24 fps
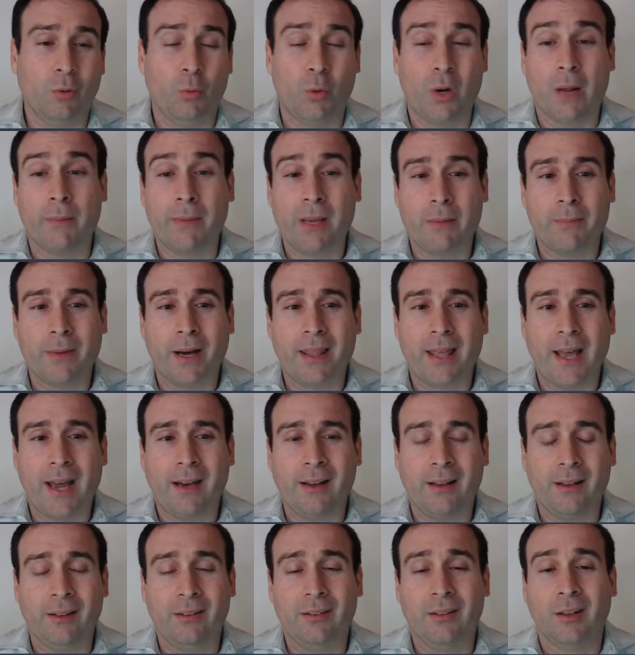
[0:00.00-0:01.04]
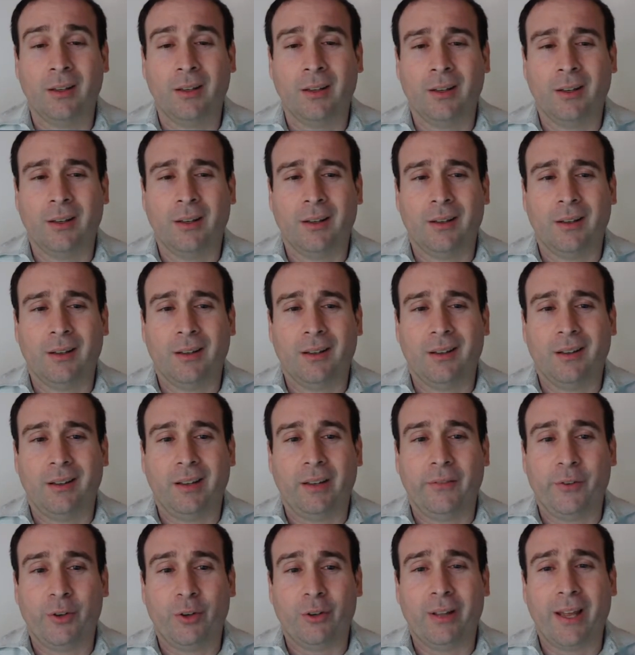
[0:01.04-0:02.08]
And what I mean by that is,
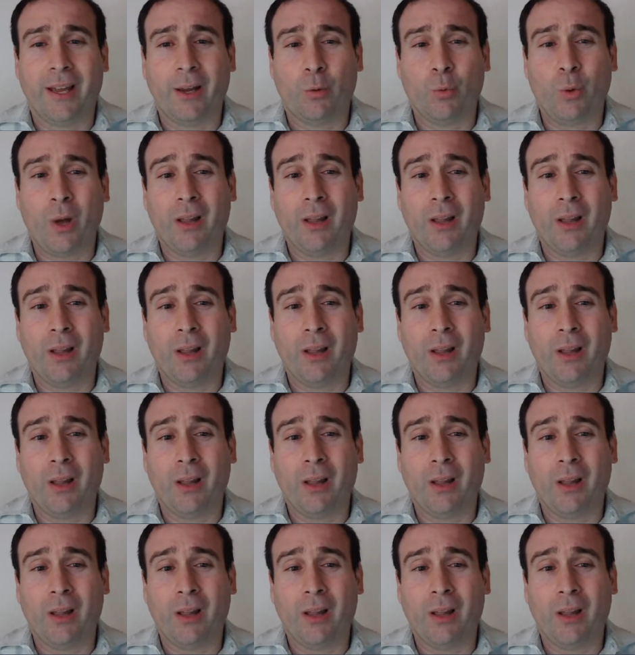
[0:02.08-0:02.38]
if you're like,